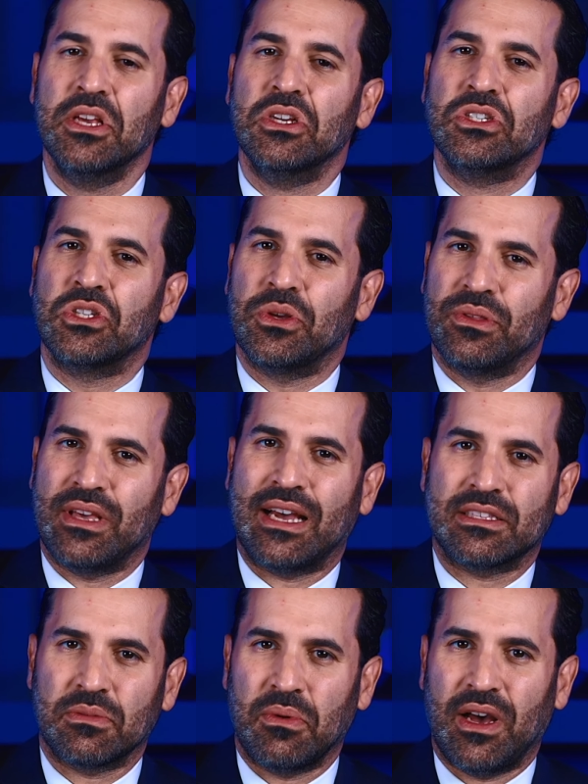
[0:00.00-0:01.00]
So
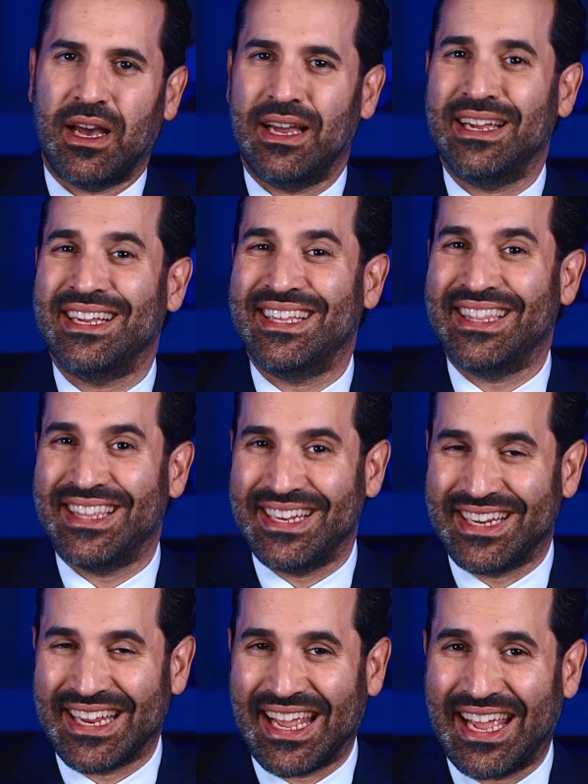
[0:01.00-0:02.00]
that's why the
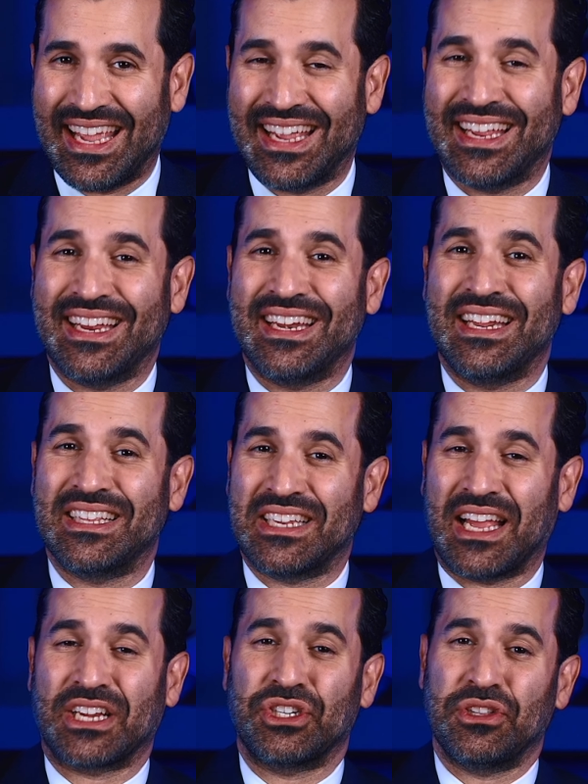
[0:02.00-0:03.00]
D A needs to
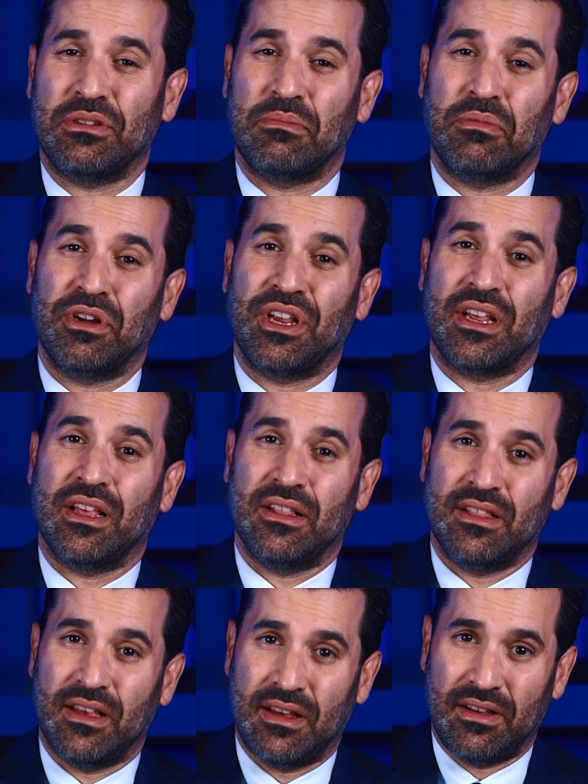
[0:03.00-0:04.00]
actually bring
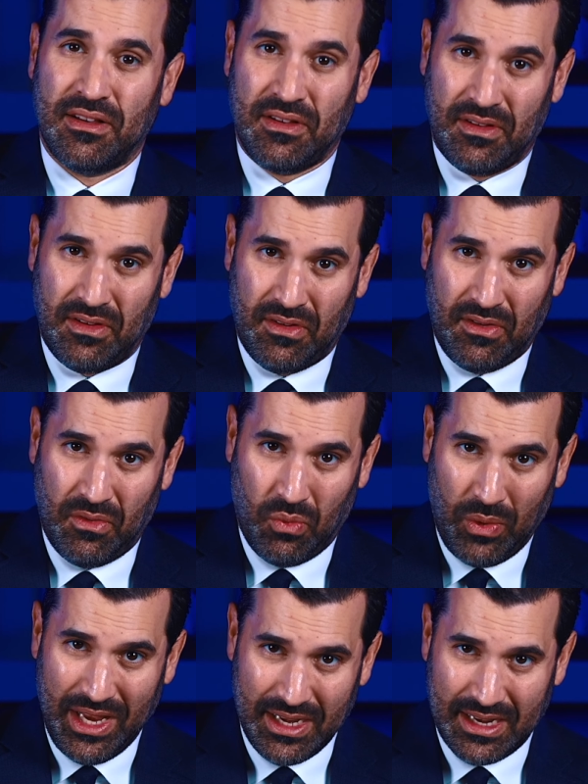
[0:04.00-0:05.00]
the
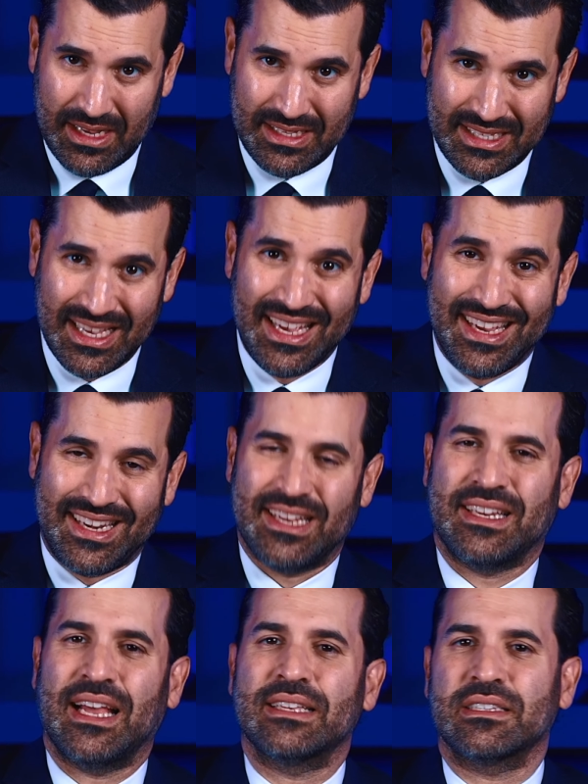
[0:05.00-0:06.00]
witness to
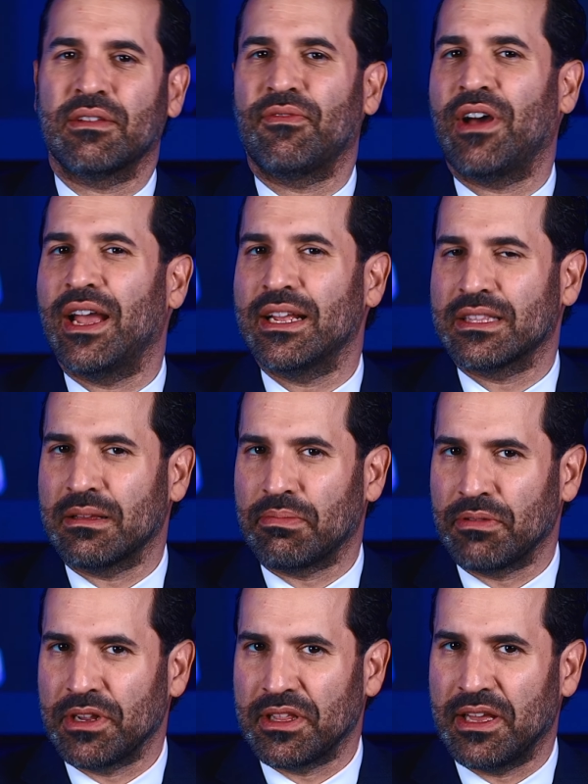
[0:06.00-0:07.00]
testify at the
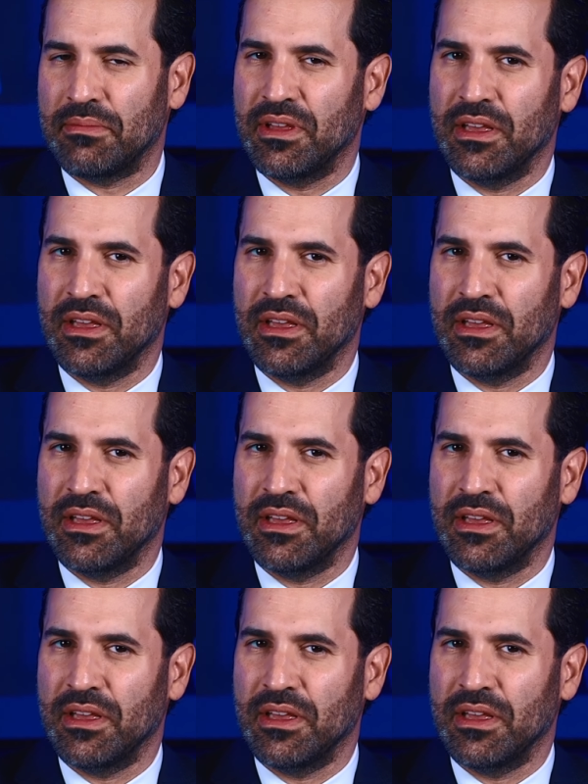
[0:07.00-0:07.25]
prelim,